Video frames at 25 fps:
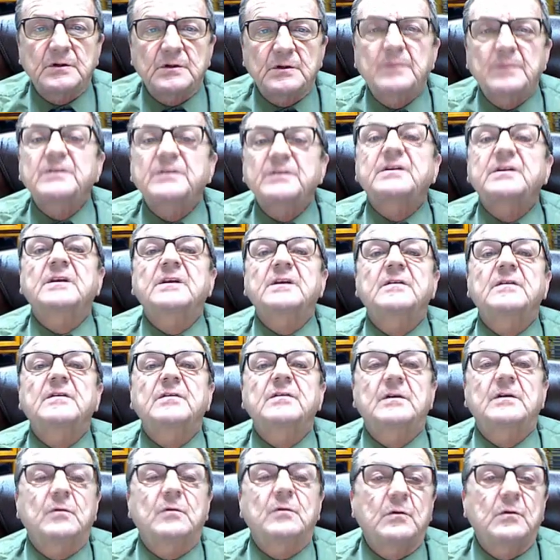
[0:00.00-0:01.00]
I'm just going to give you
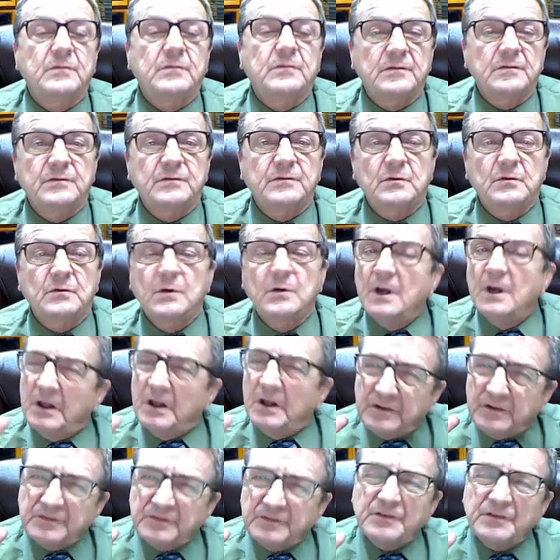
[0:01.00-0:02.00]
an overview
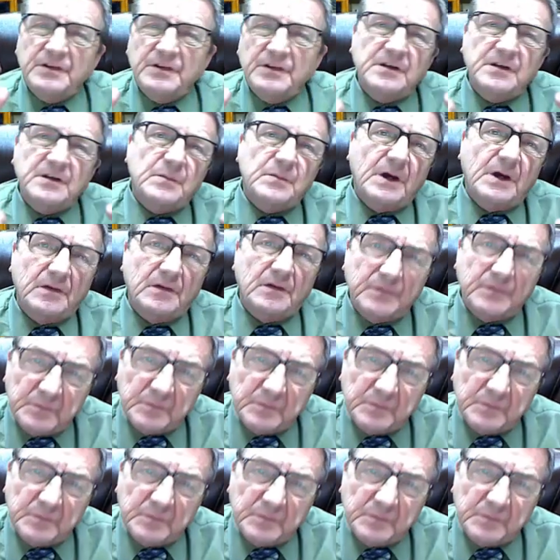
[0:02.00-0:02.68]
just to think about it. From